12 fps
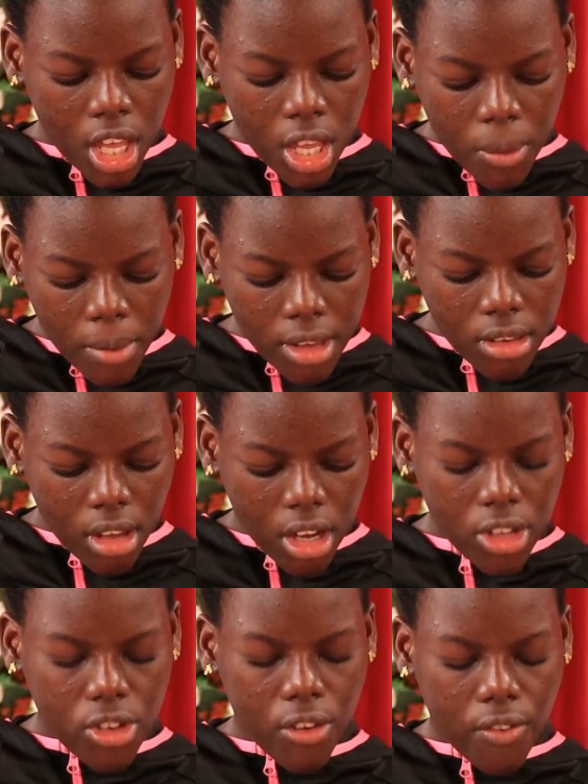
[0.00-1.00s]
He went a
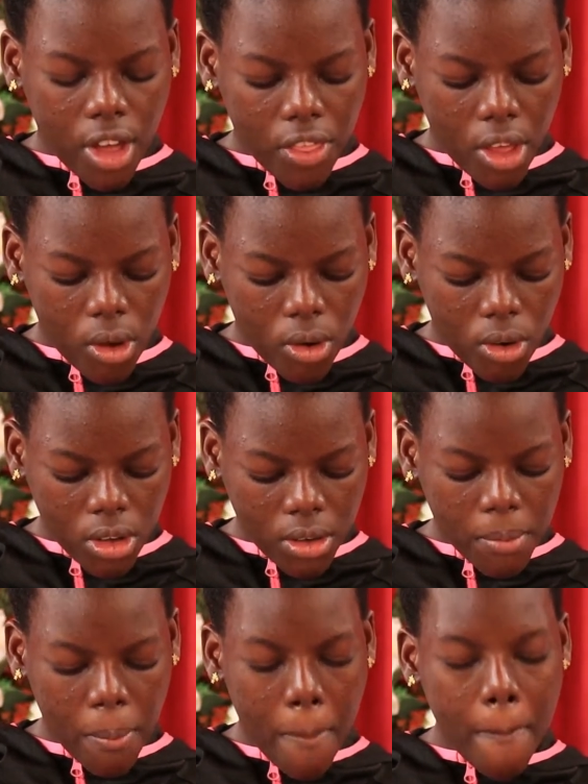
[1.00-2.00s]
little further on,
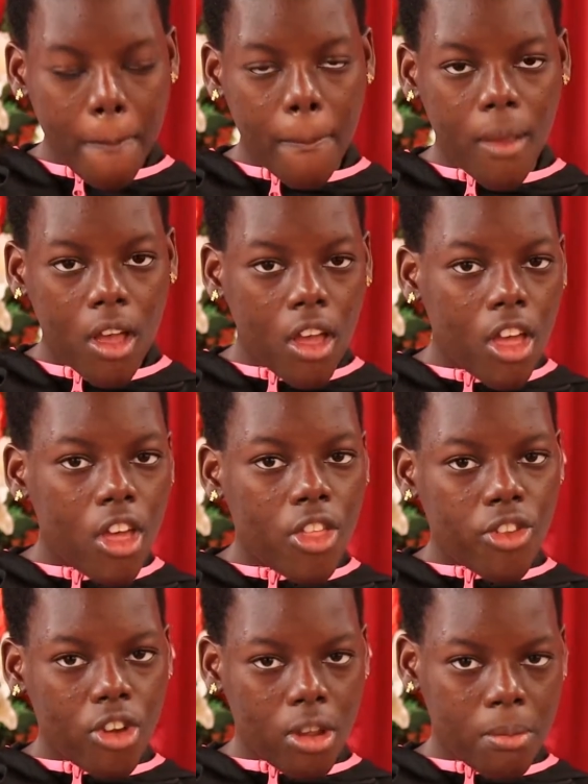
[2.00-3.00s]

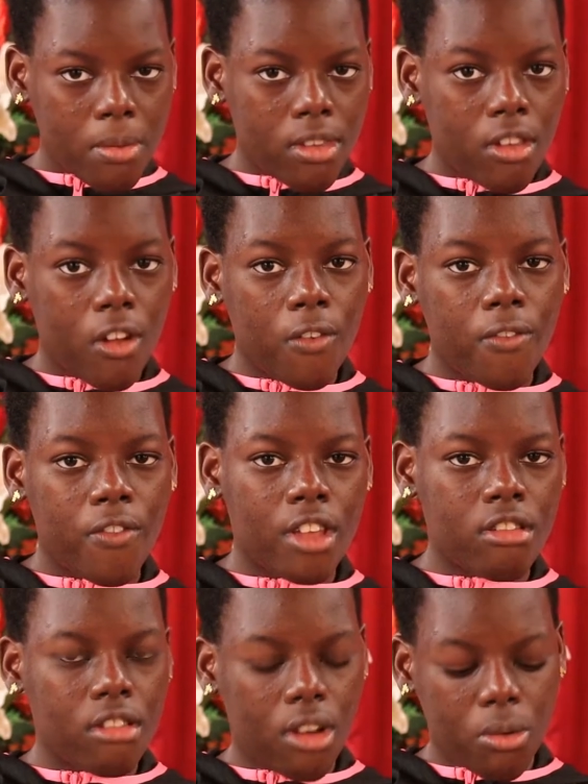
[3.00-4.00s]
threw himself
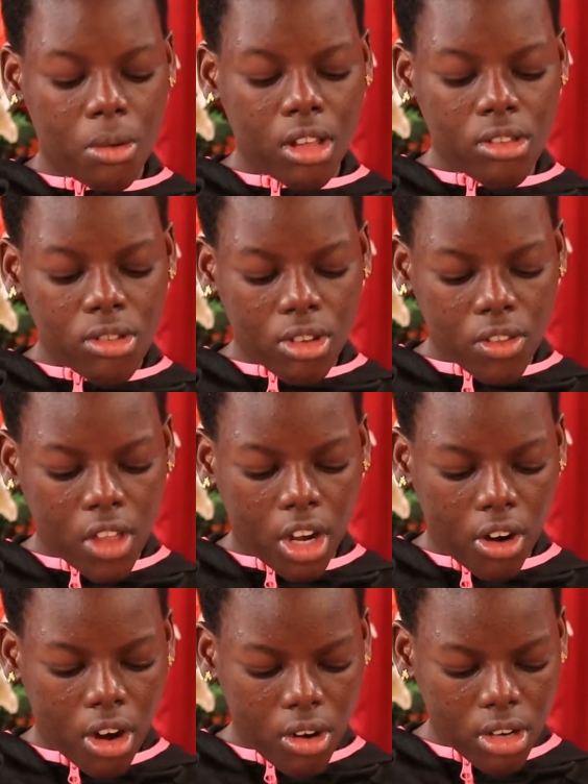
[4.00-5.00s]
face downwards on the
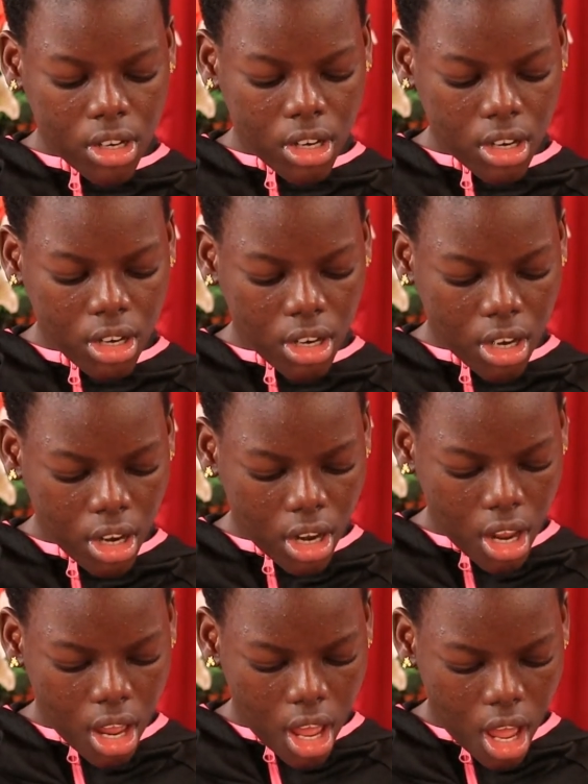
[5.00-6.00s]
ground,
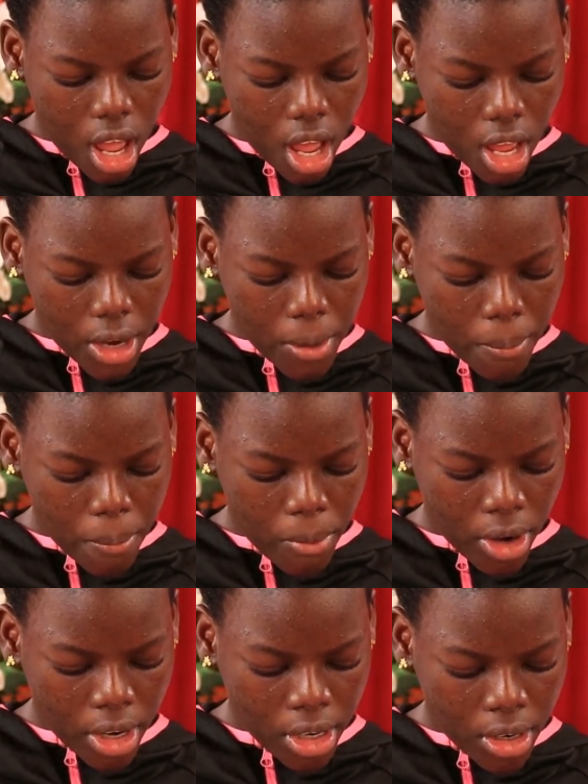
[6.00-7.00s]
and
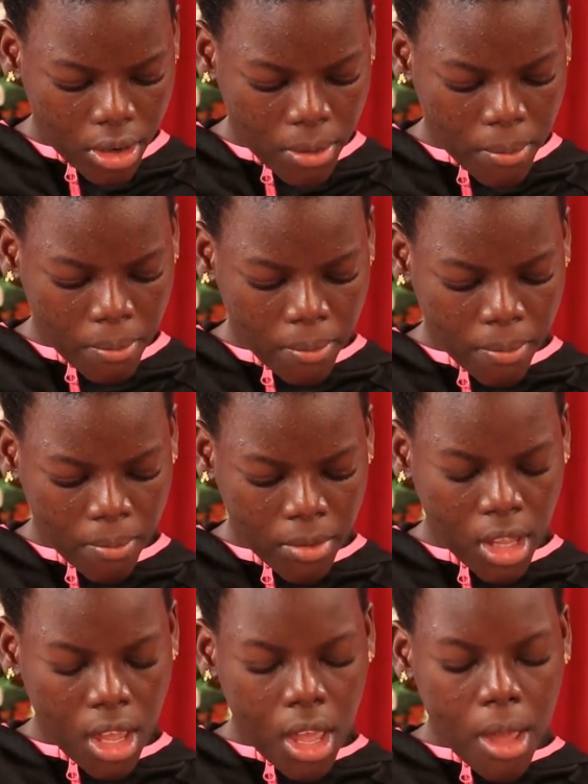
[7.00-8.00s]
prayed,
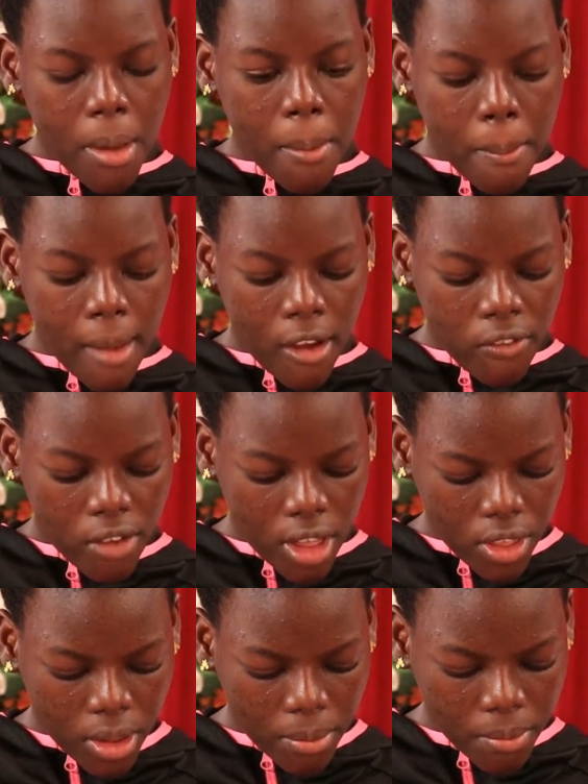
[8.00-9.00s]
my
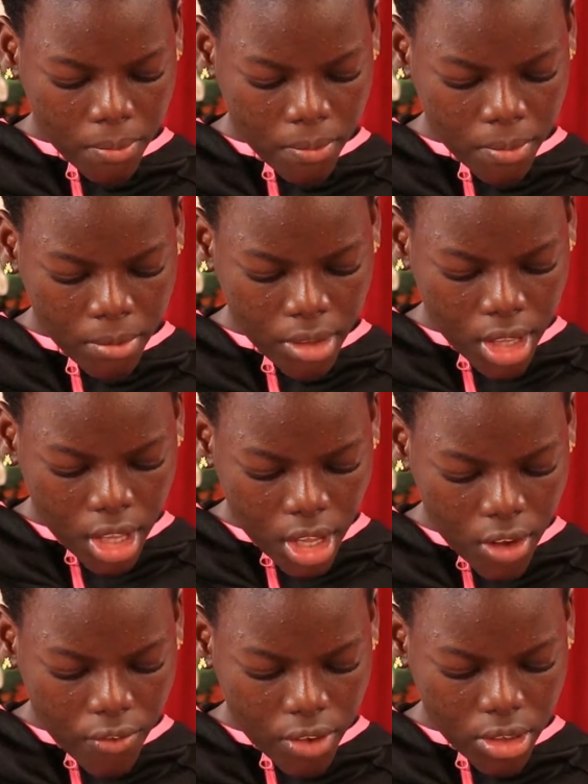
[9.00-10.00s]
Father,
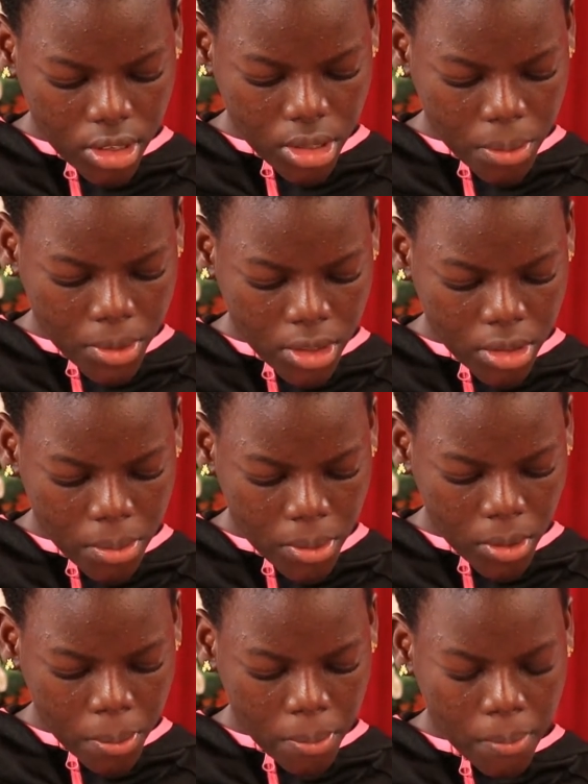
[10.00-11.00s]
if it is
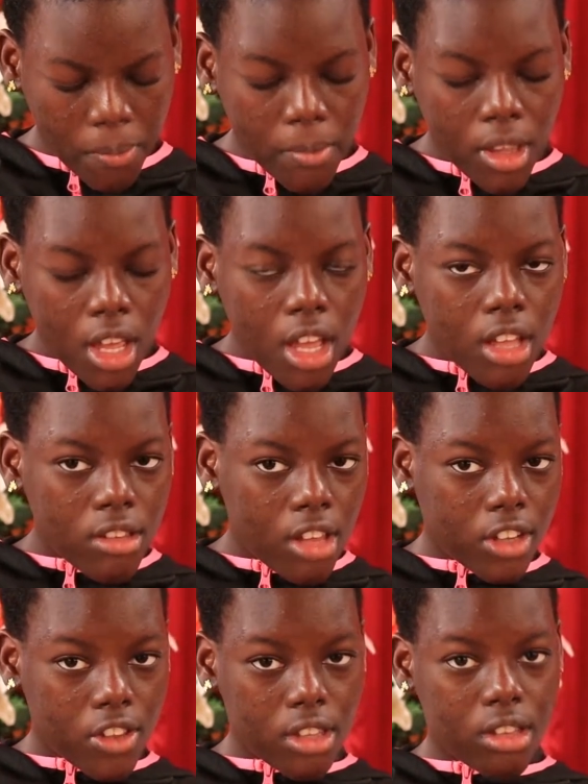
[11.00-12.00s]
possible,
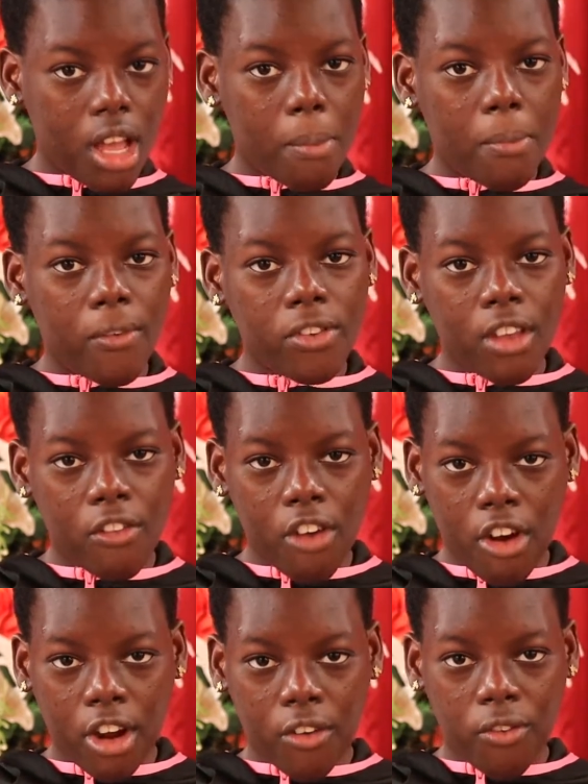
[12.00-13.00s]
take this cup of
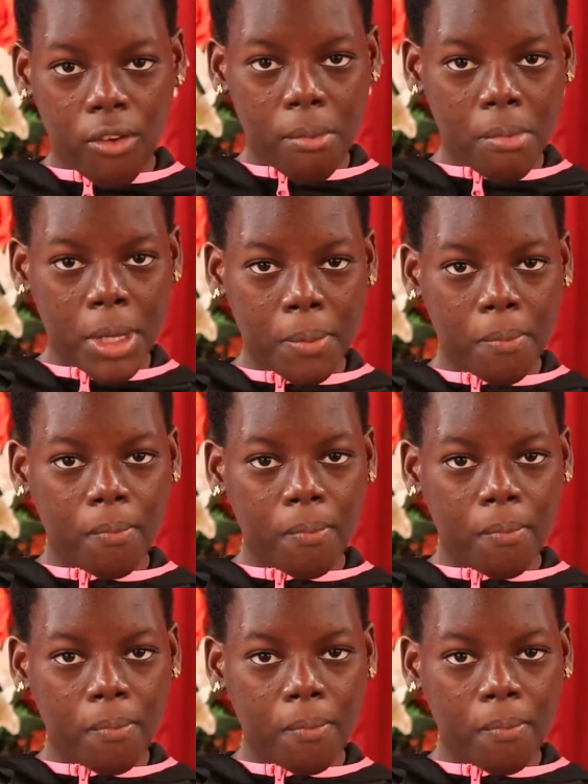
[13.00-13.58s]
suffering from me.